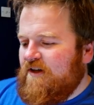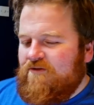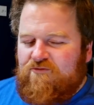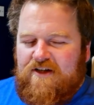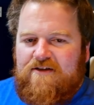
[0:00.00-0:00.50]

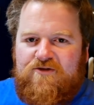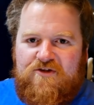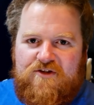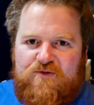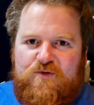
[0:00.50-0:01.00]
I'd rather
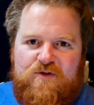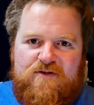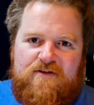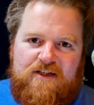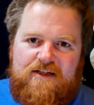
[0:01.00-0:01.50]
just do it
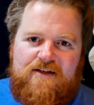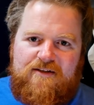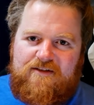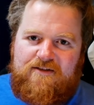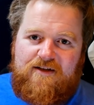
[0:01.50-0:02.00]

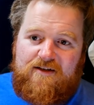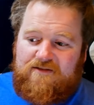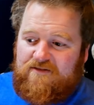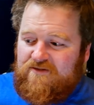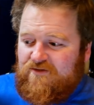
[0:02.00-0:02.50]
legally,
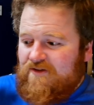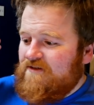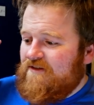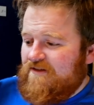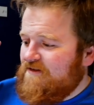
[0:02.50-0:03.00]
and so
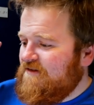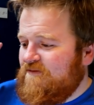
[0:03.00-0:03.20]
that like